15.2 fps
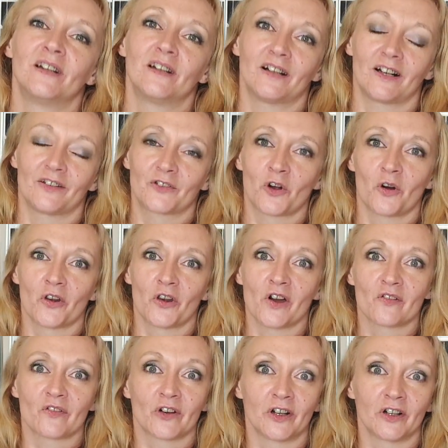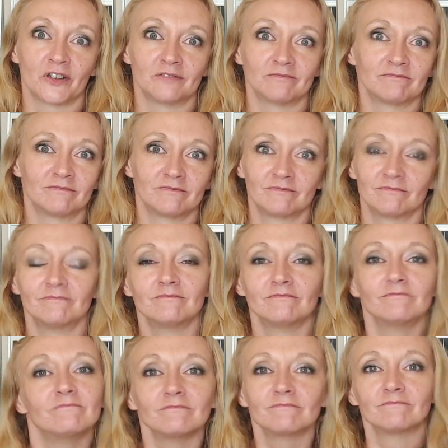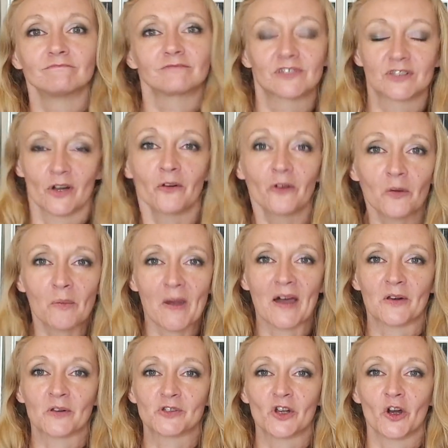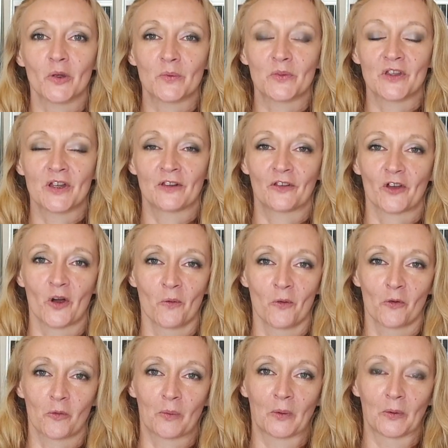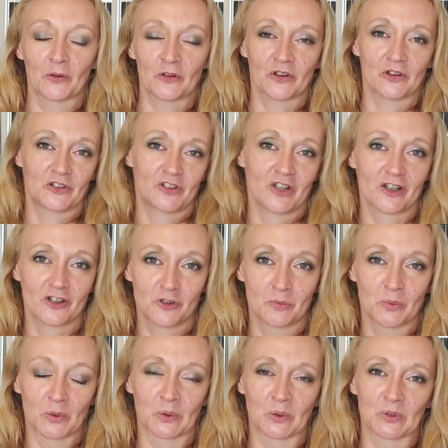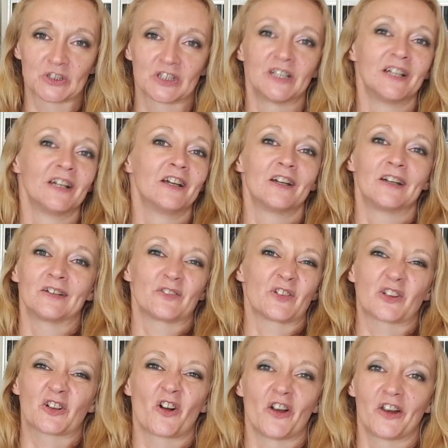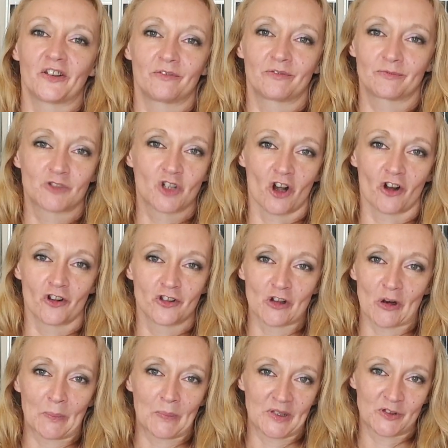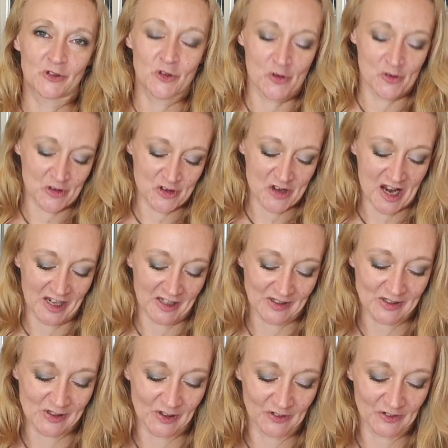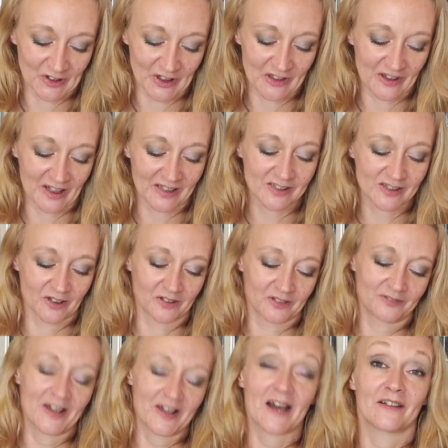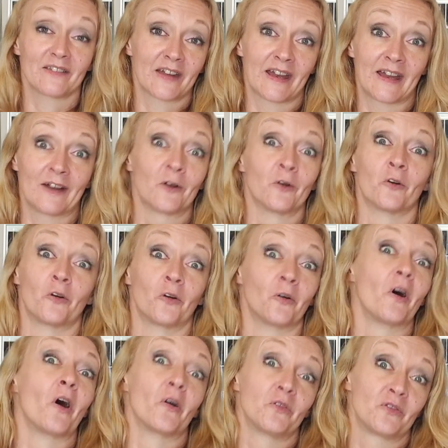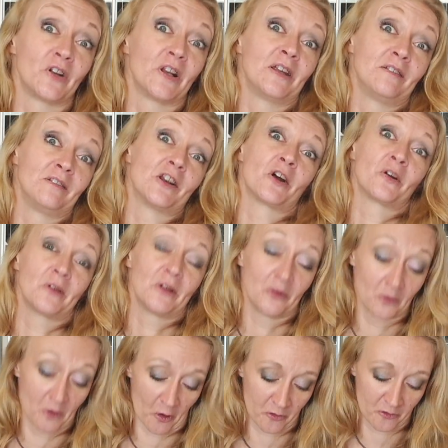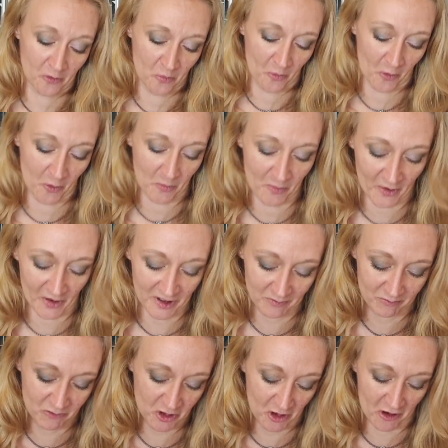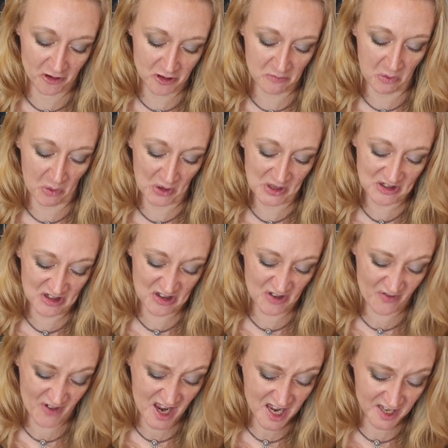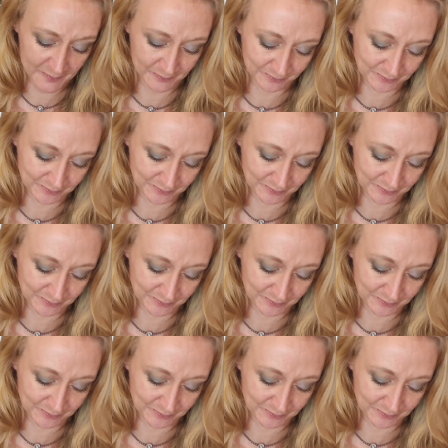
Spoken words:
I've got another solar panel type thing that I want to put onto the dashboard for kind of charging up bits during the day and stuff like that. So that there, or hopefully, you know, it'll go from one of my charging points in the van.